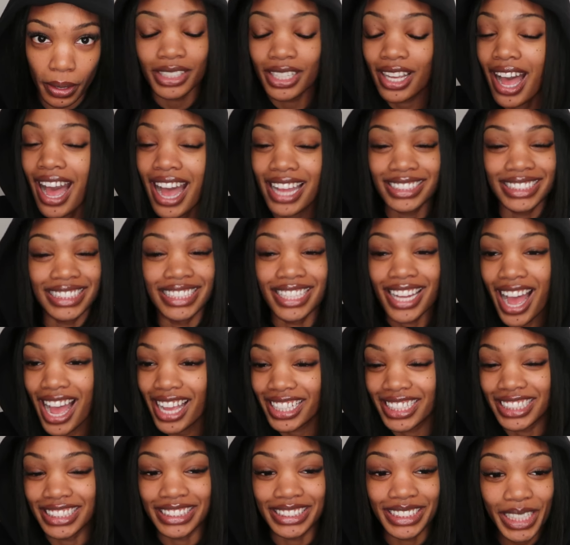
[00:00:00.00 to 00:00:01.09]
God did not
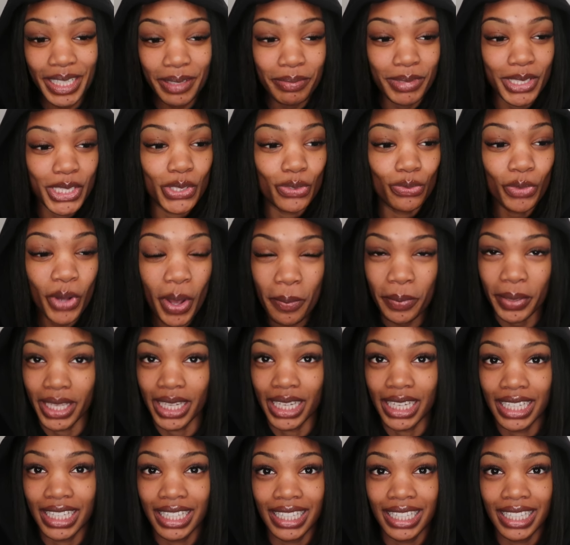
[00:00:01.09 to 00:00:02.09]
condemn this woman.